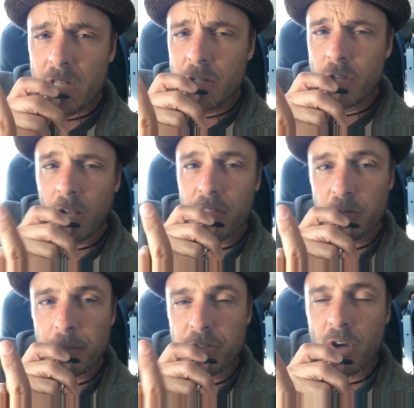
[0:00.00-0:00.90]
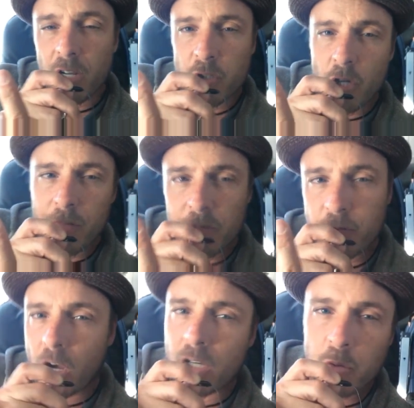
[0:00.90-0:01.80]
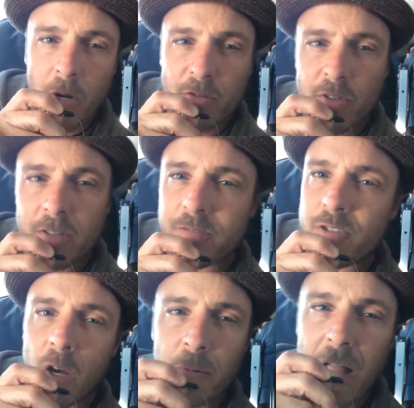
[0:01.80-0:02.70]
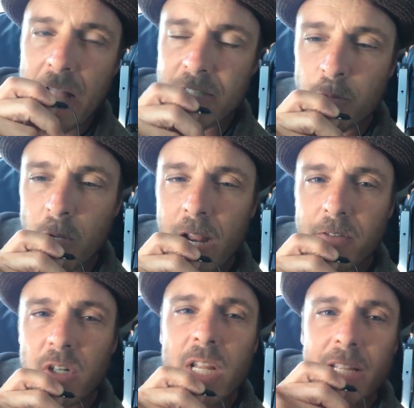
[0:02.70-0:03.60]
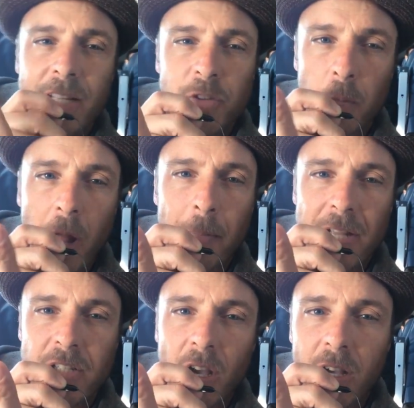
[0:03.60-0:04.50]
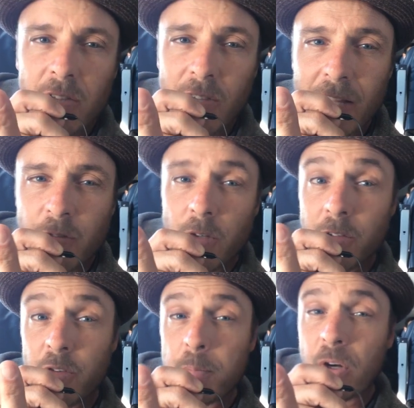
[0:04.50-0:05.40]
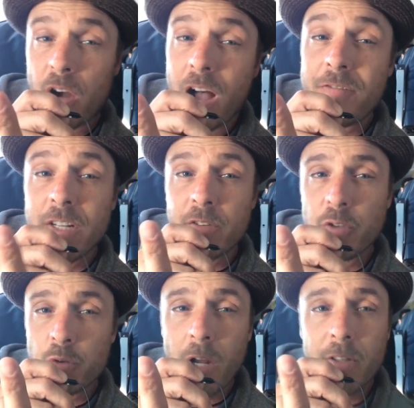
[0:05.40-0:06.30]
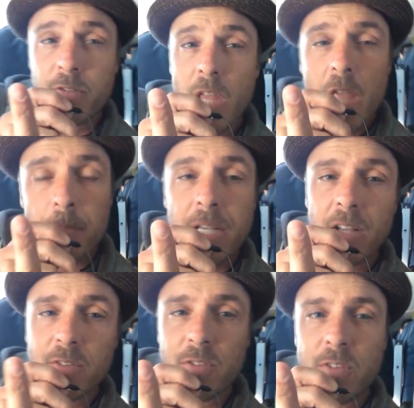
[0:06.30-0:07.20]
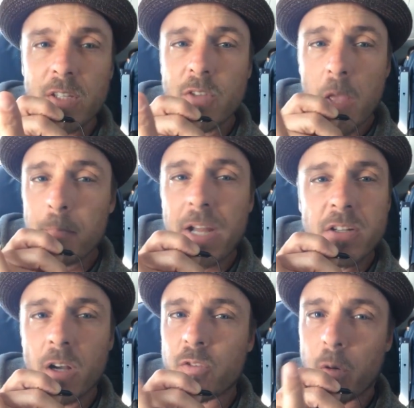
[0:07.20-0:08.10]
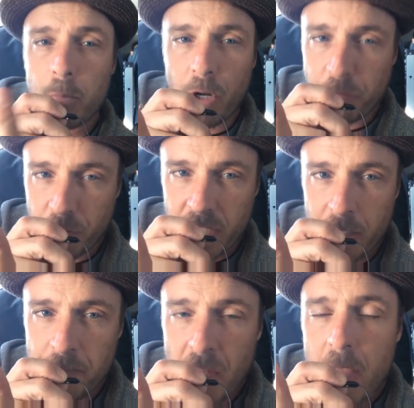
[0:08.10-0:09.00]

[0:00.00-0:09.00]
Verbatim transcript: a dog that's been dog nervous, dog aggressive, dog reactive, whatever, gets around my dogs and starts to build confidence and trust, because he sees my dogs aren't pressuring him,